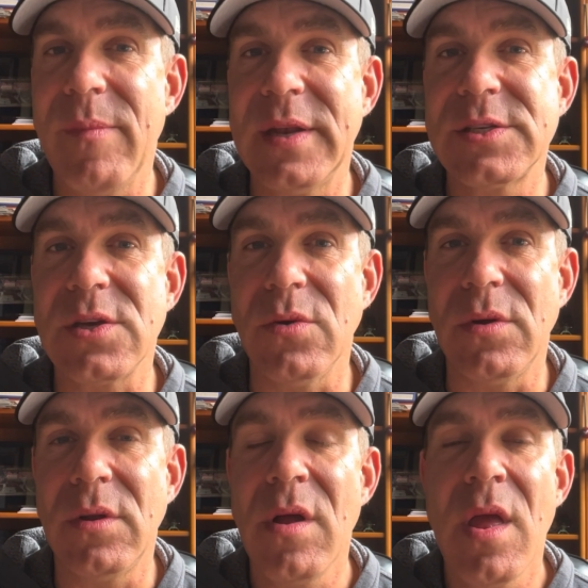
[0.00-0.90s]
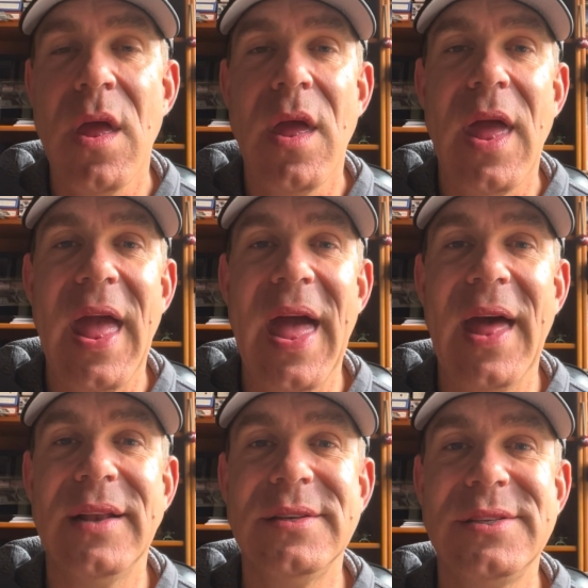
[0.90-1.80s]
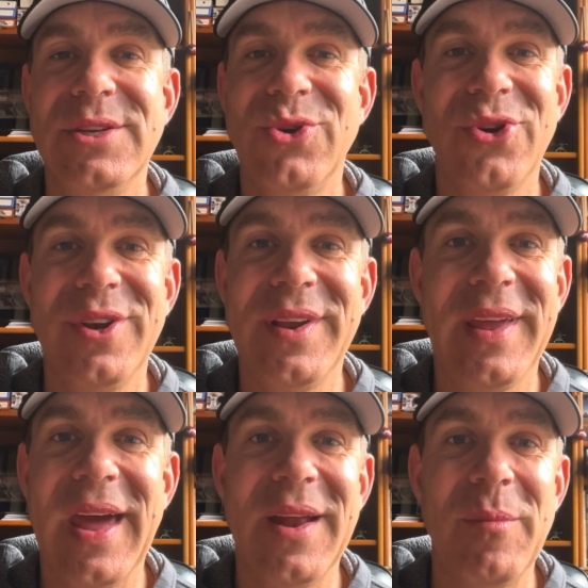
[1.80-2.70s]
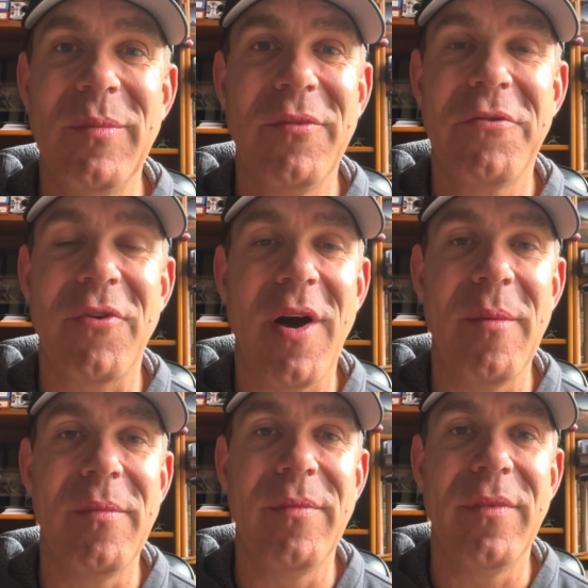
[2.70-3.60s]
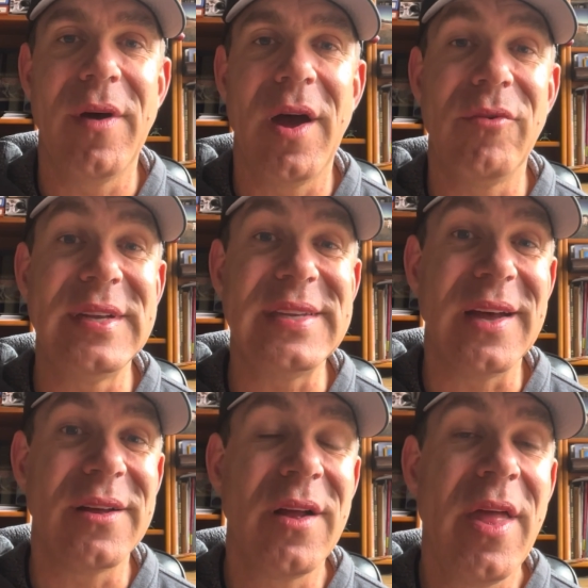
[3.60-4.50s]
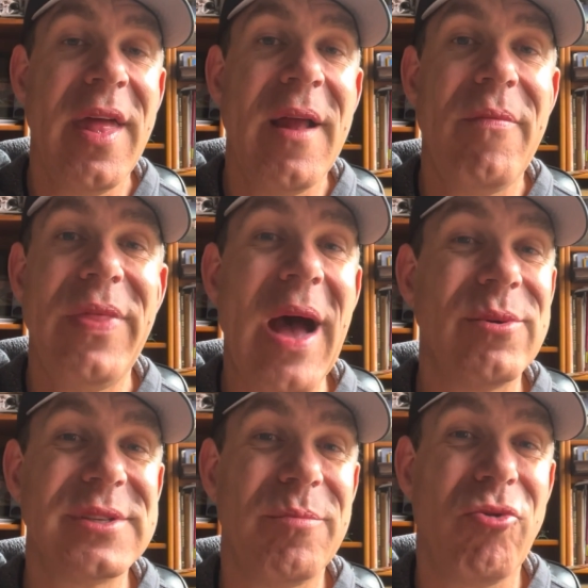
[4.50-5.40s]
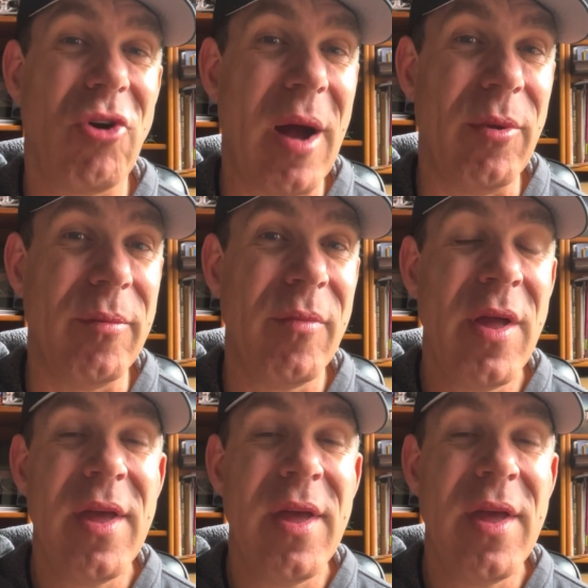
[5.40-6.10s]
minuscule and you couldn't get them from uh, retail. That was a problem.